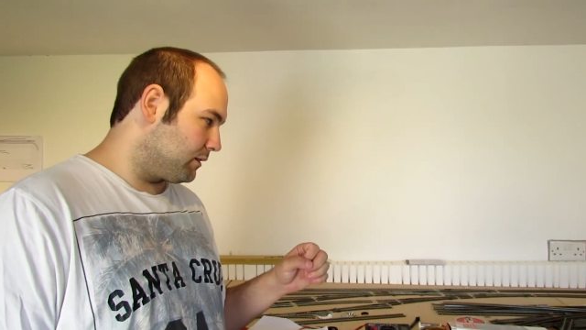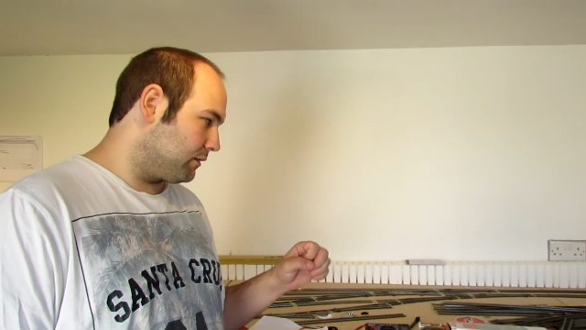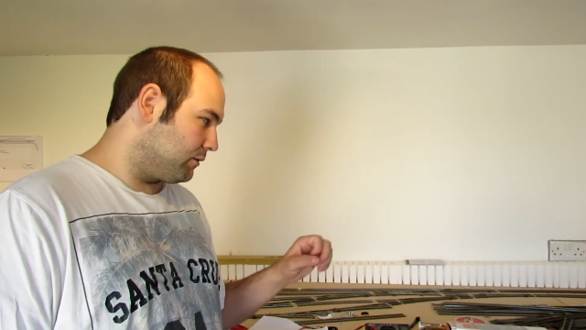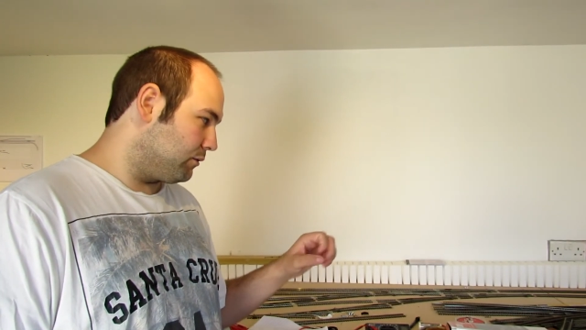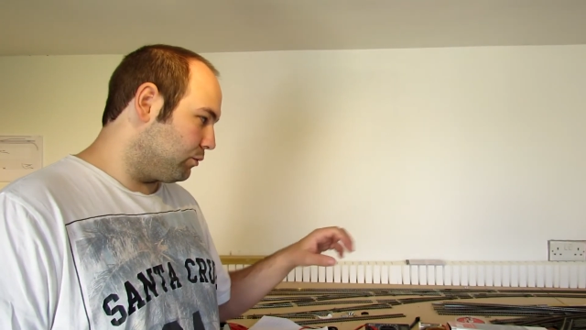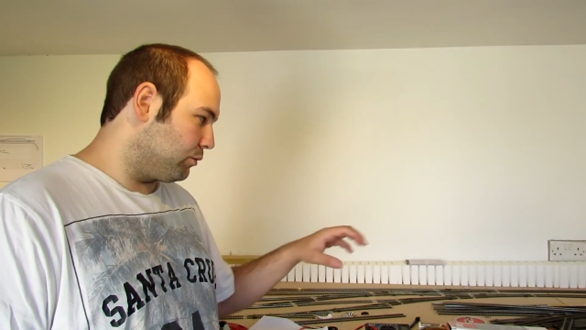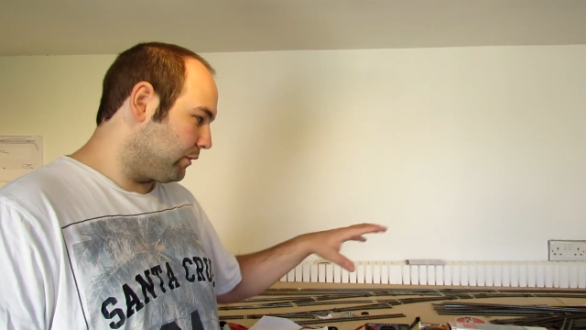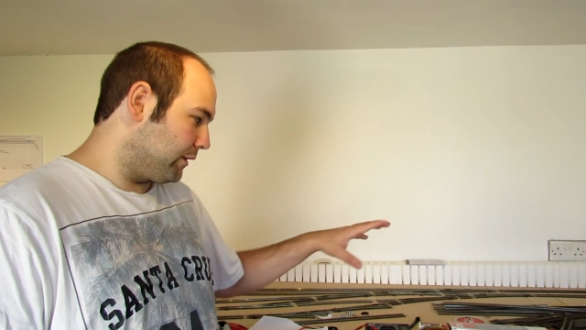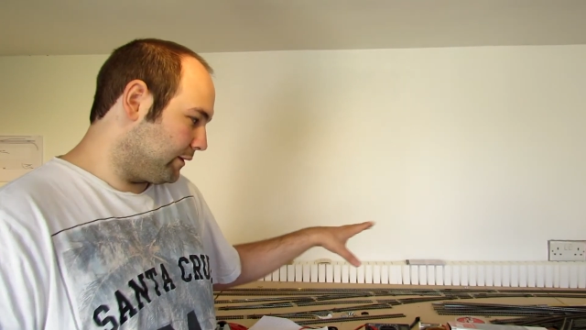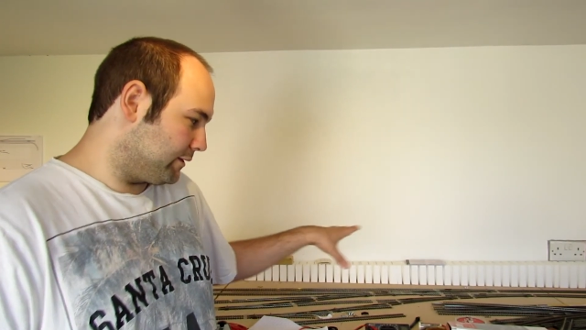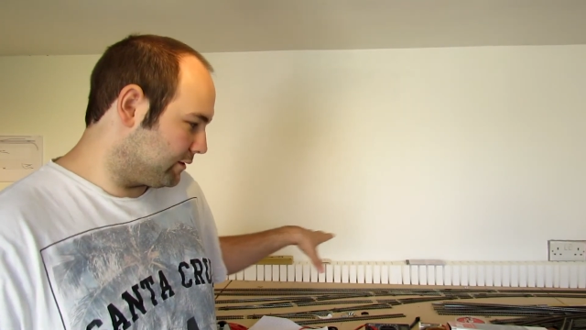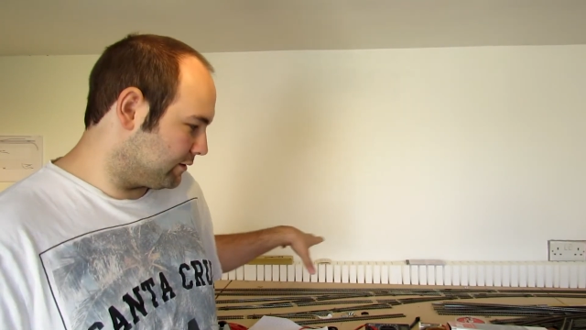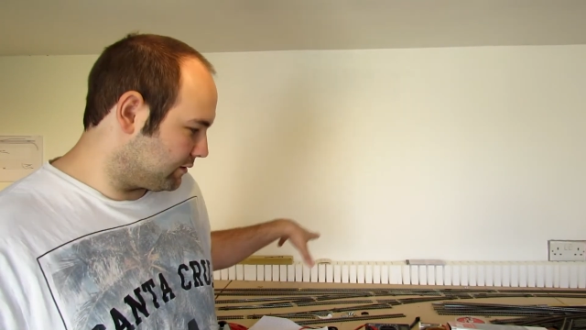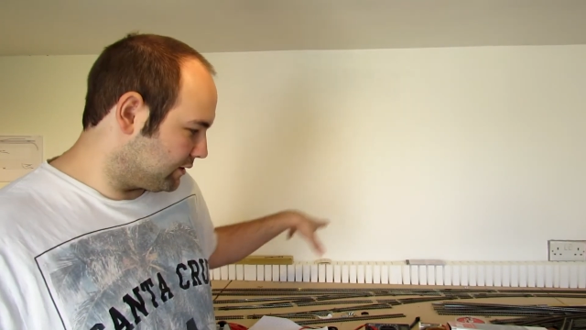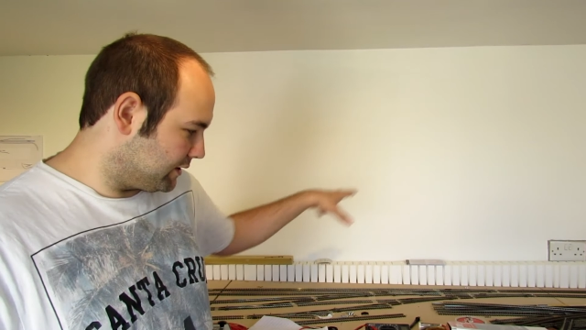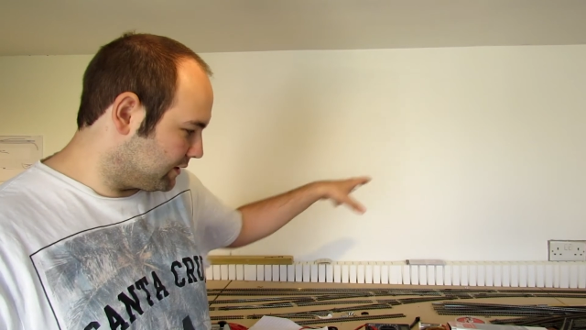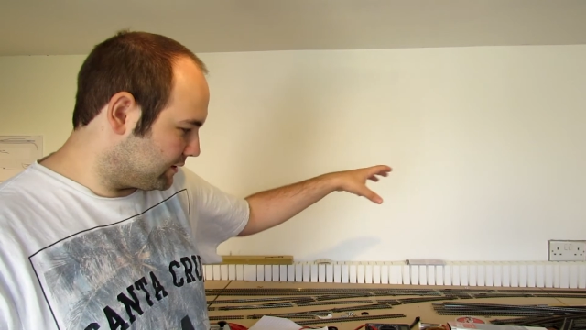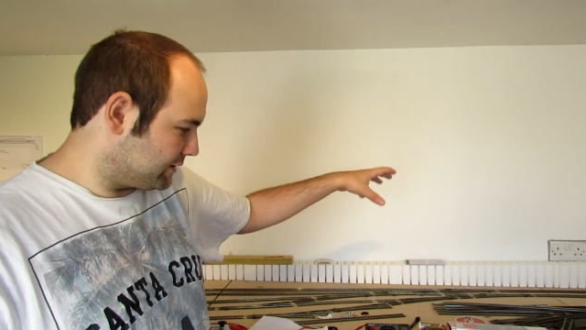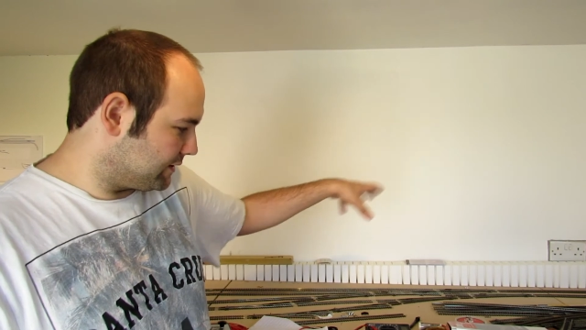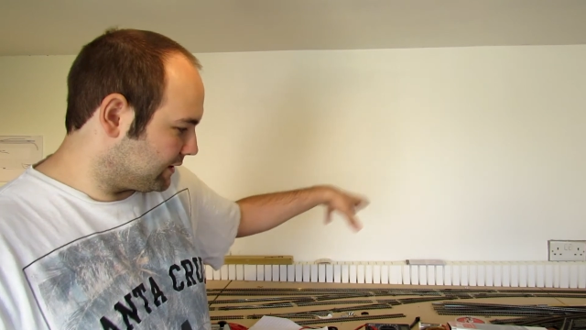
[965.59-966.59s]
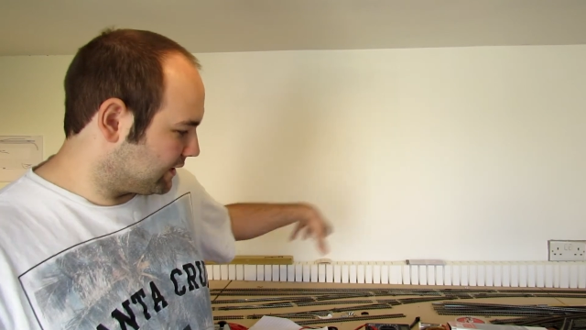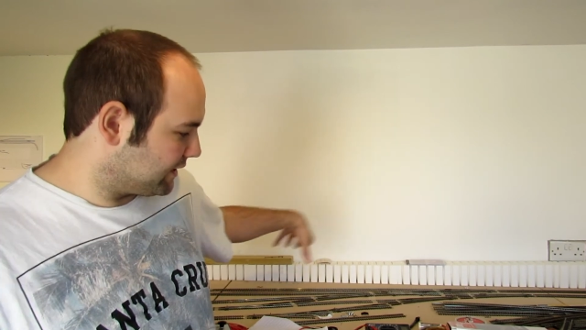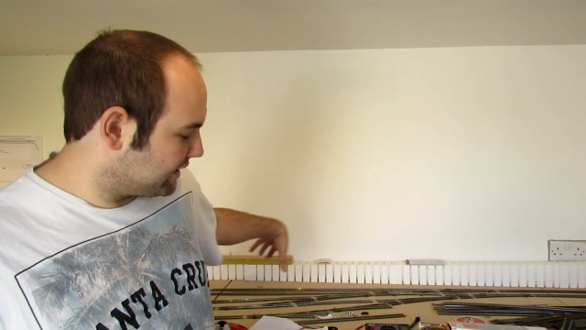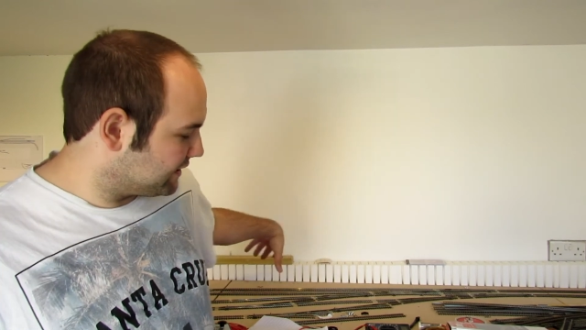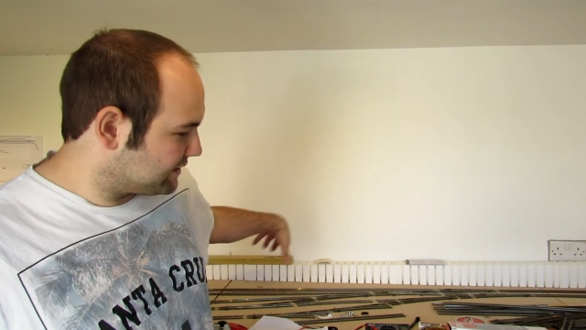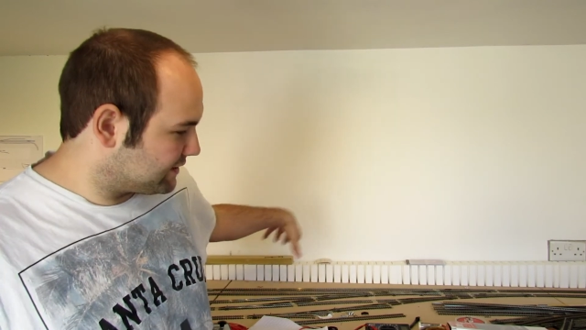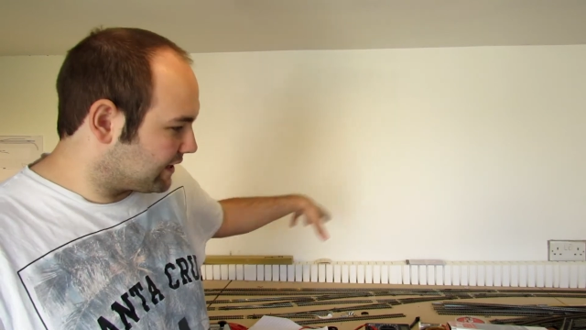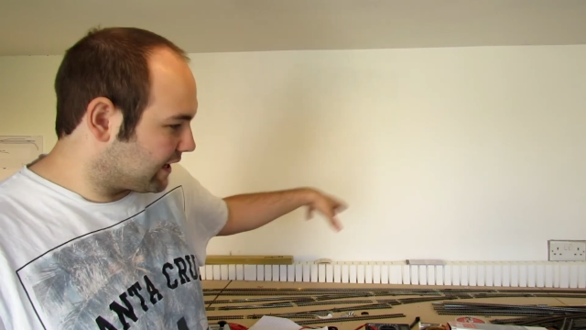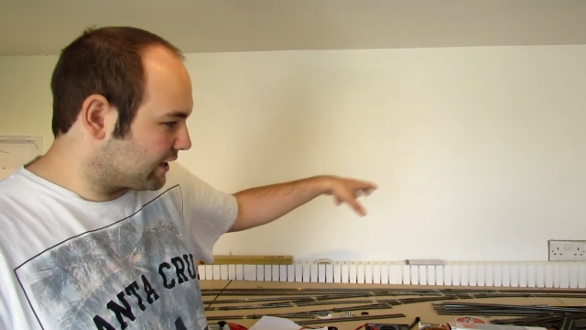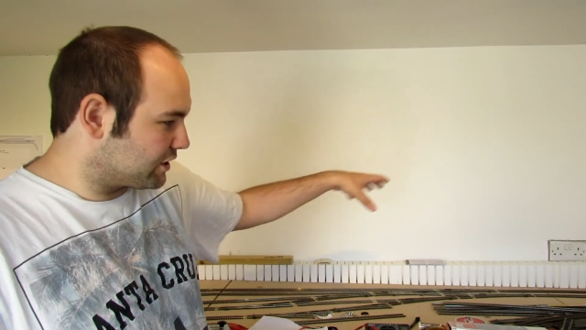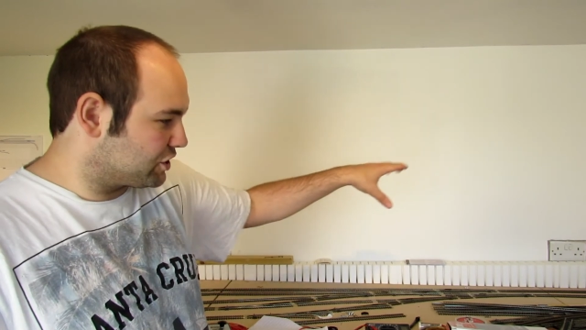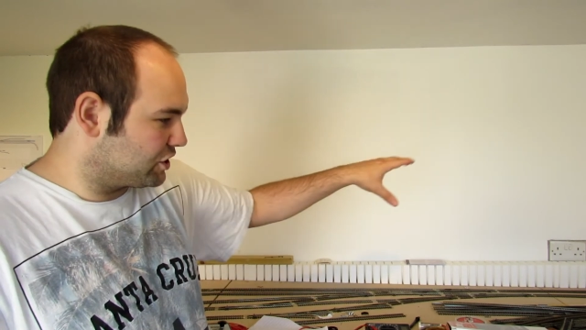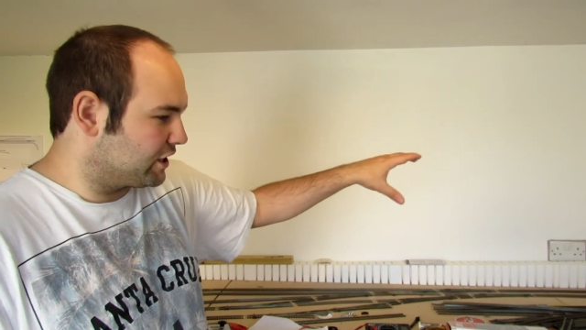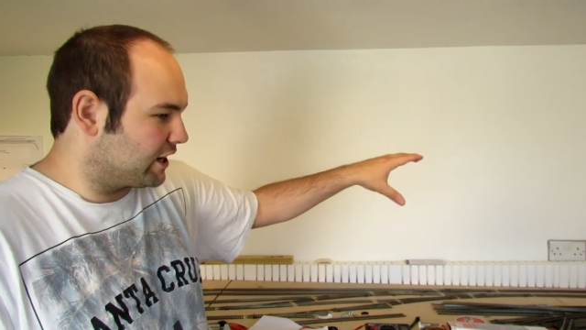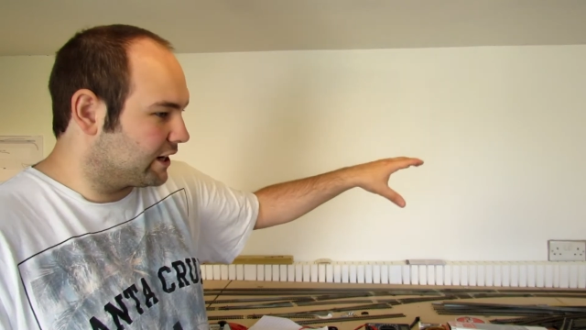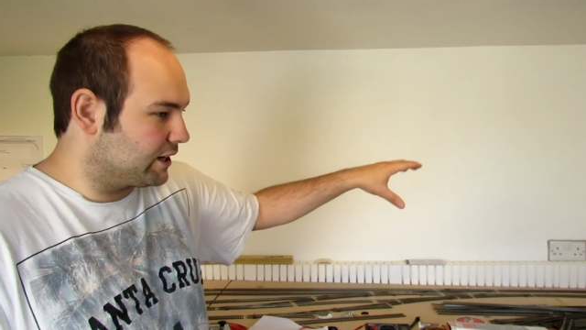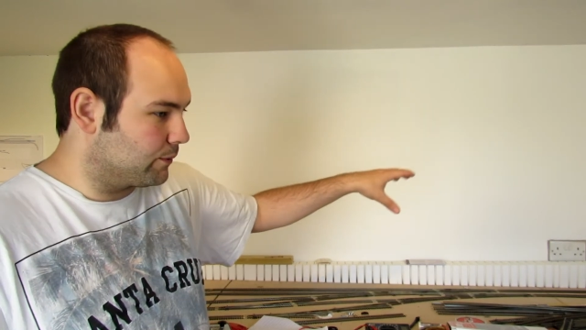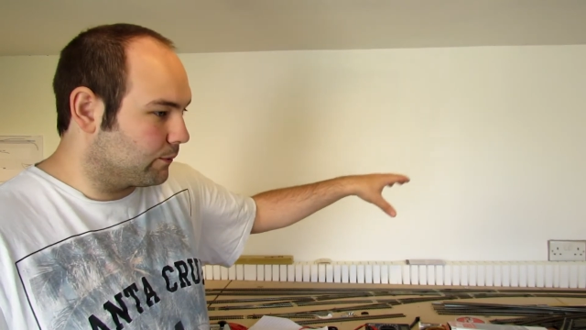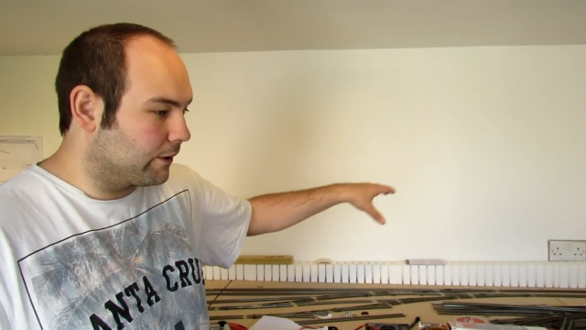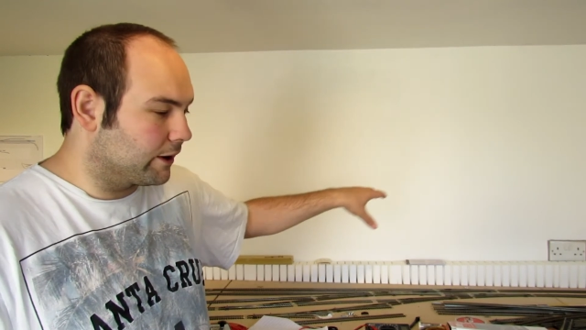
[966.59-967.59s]
or this section
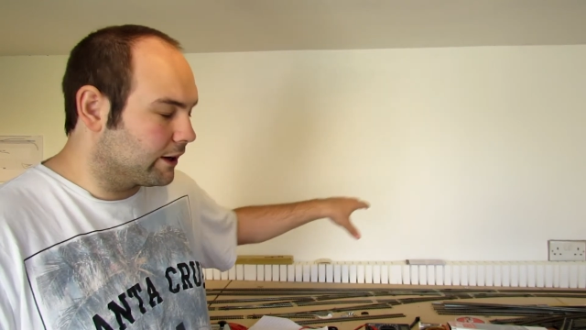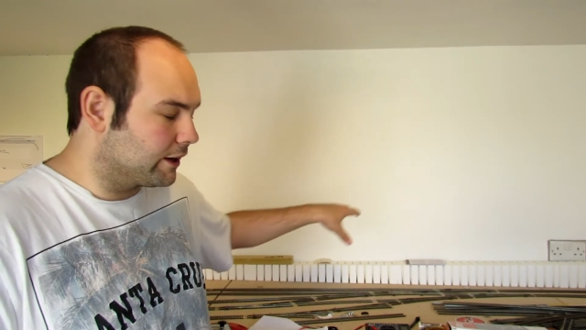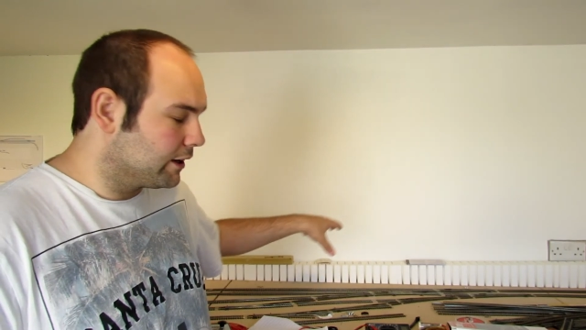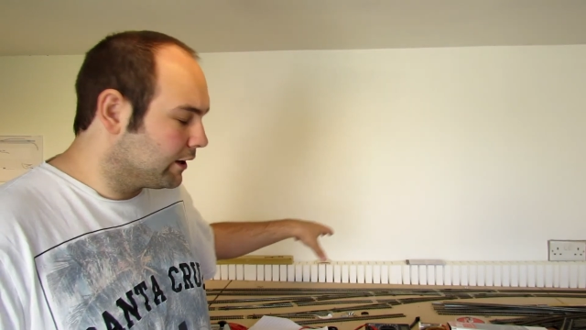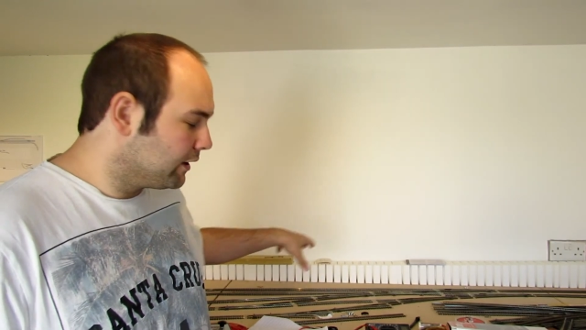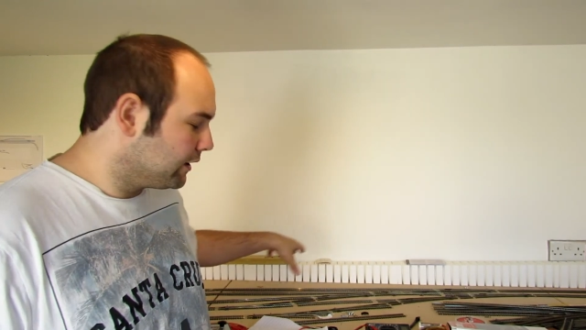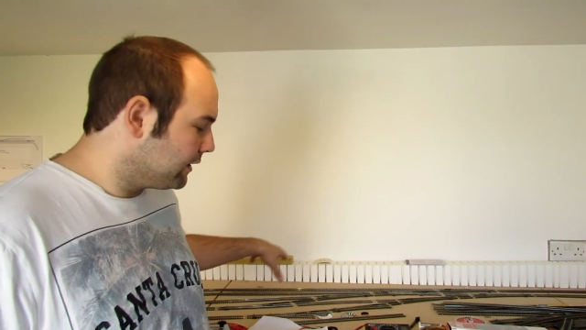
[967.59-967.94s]
anyway